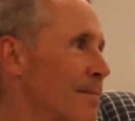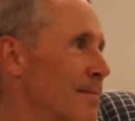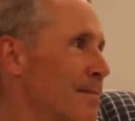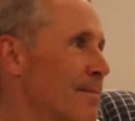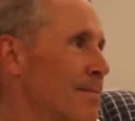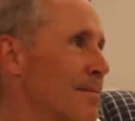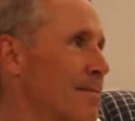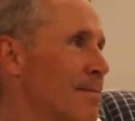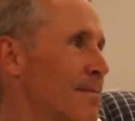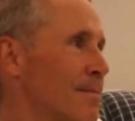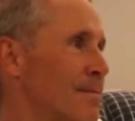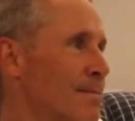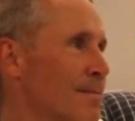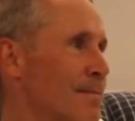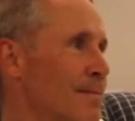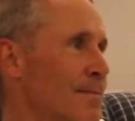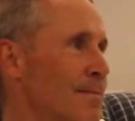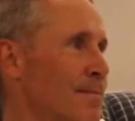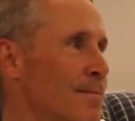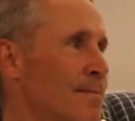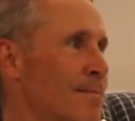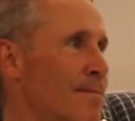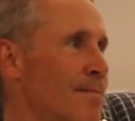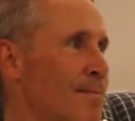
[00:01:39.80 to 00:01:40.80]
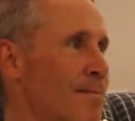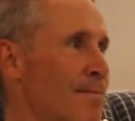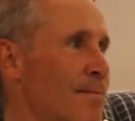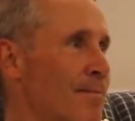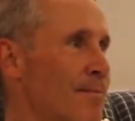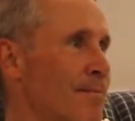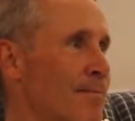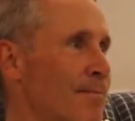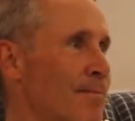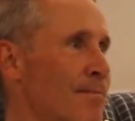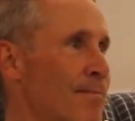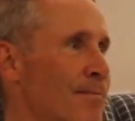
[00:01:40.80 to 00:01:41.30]

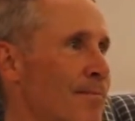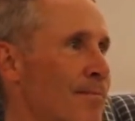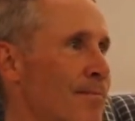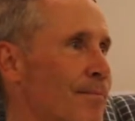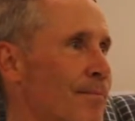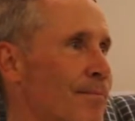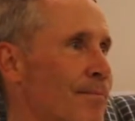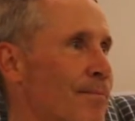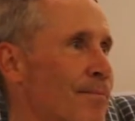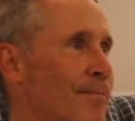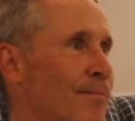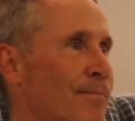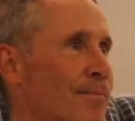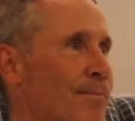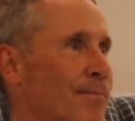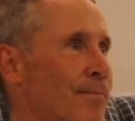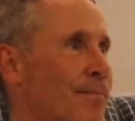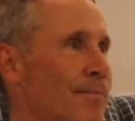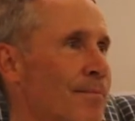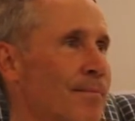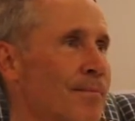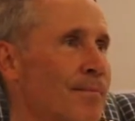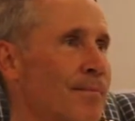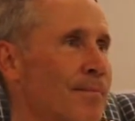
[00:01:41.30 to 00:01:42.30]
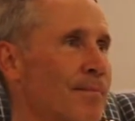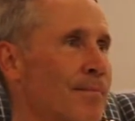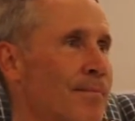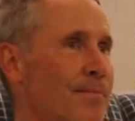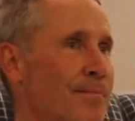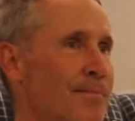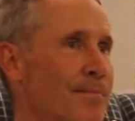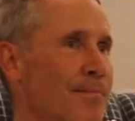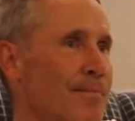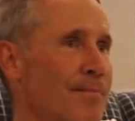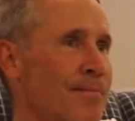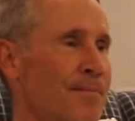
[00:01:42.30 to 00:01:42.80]

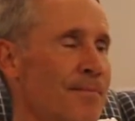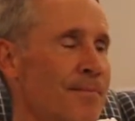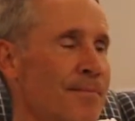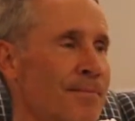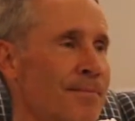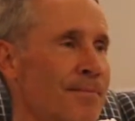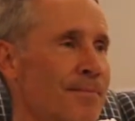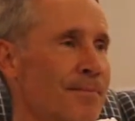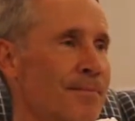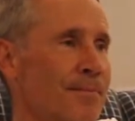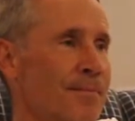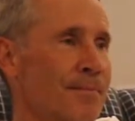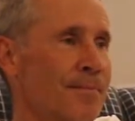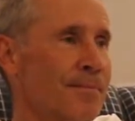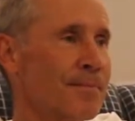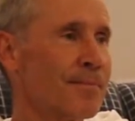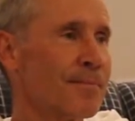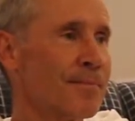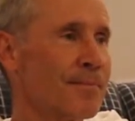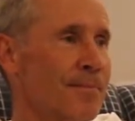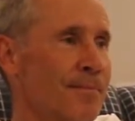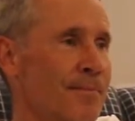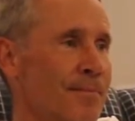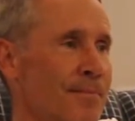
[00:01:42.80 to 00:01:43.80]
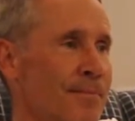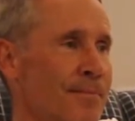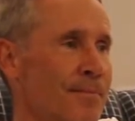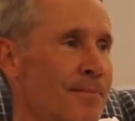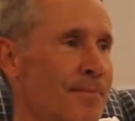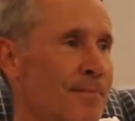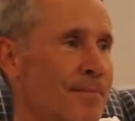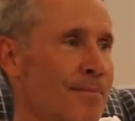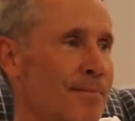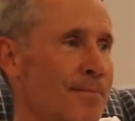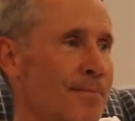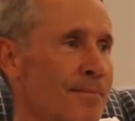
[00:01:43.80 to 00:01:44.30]

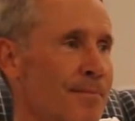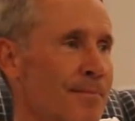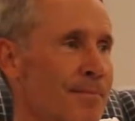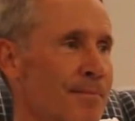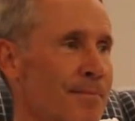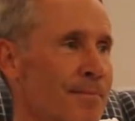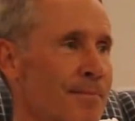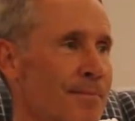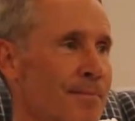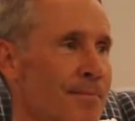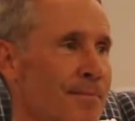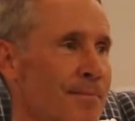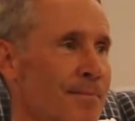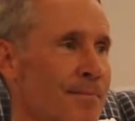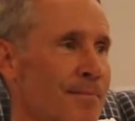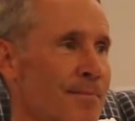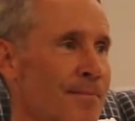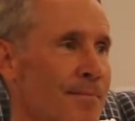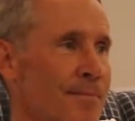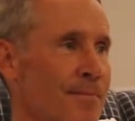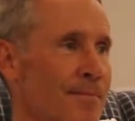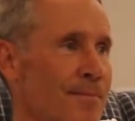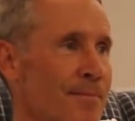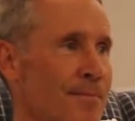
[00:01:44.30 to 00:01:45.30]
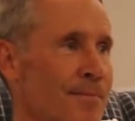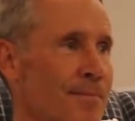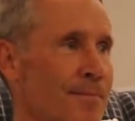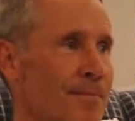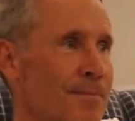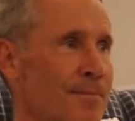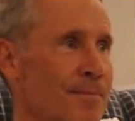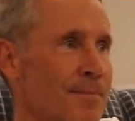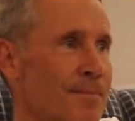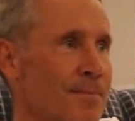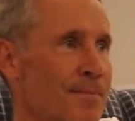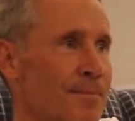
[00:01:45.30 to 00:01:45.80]

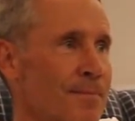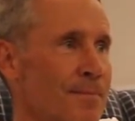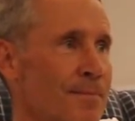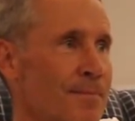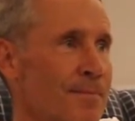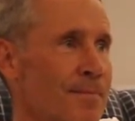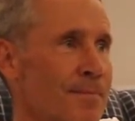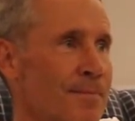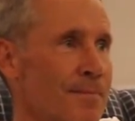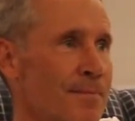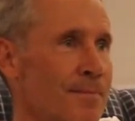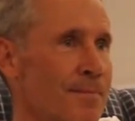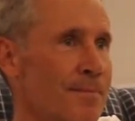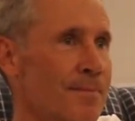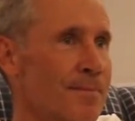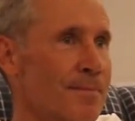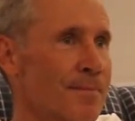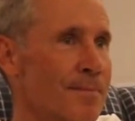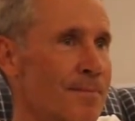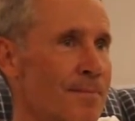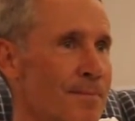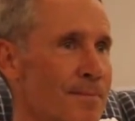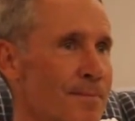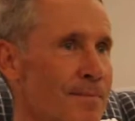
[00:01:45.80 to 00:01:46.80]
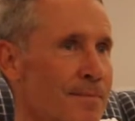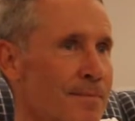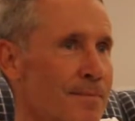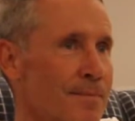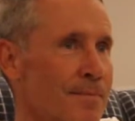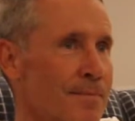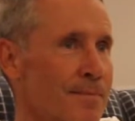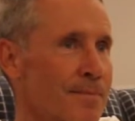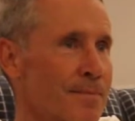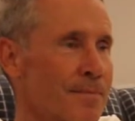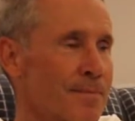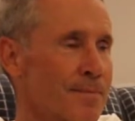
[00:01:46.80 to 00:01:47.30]

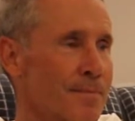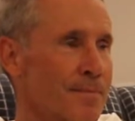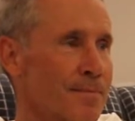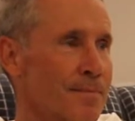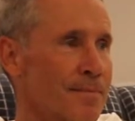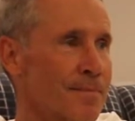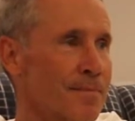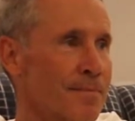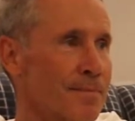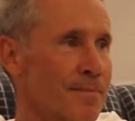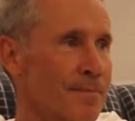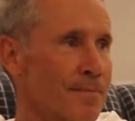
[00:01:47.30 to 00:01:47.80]
(not speaking)